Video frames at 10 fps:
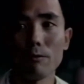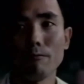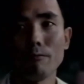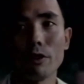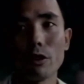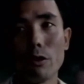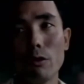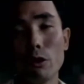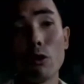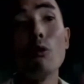So
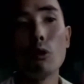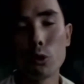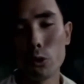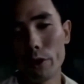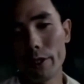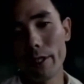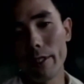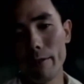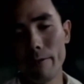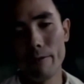she say,
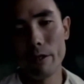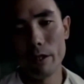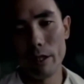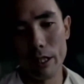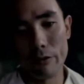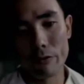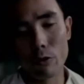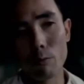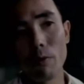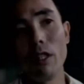if you
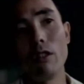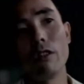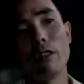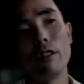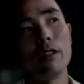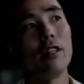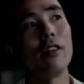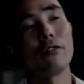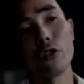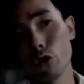
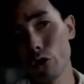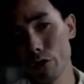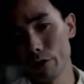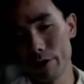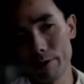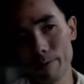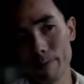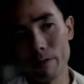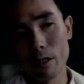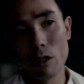believe Jesus,
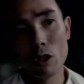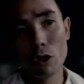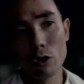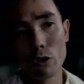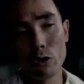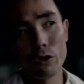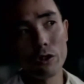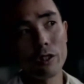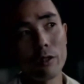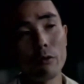
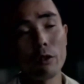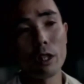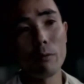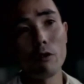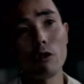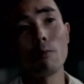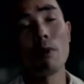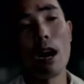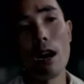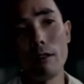Jesus will give you the
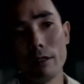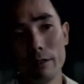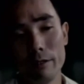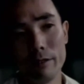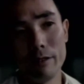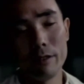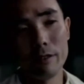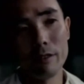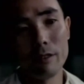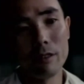power.
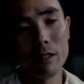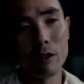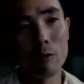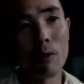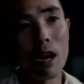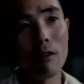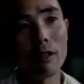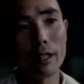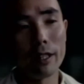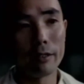The power
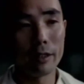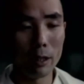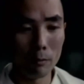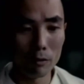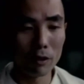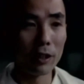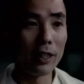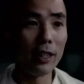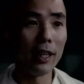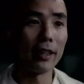can give you the
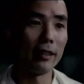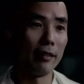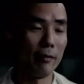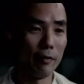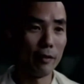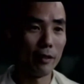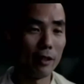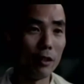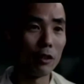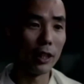healing.
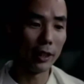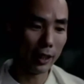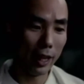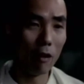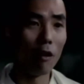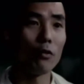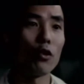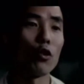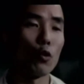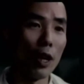You can get off the
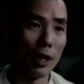drug.